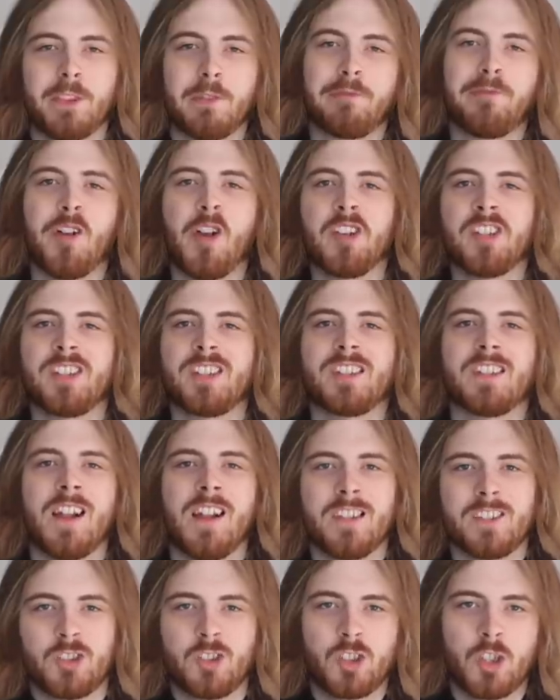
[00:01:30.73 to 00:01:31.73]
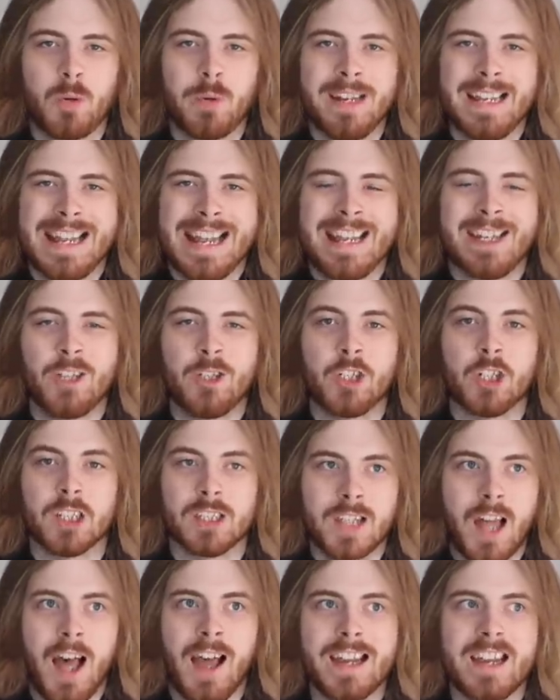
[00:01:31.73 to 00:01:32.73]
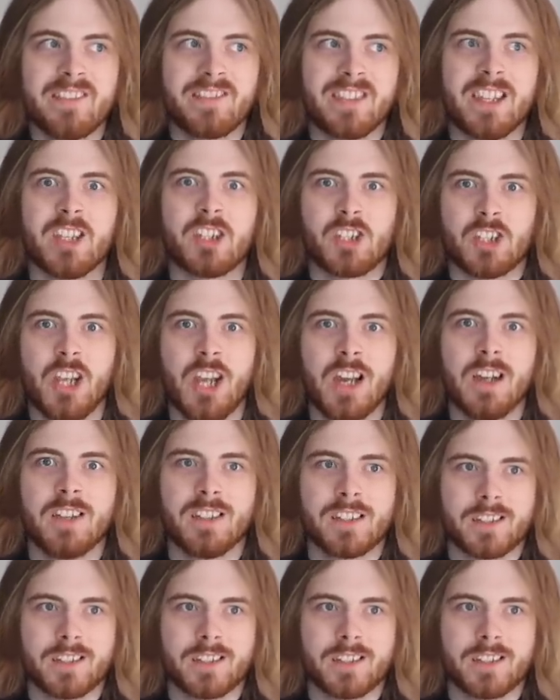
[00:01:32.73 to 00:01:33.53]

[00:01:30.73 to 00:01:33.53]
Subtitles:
The first starts shooting in July of this year,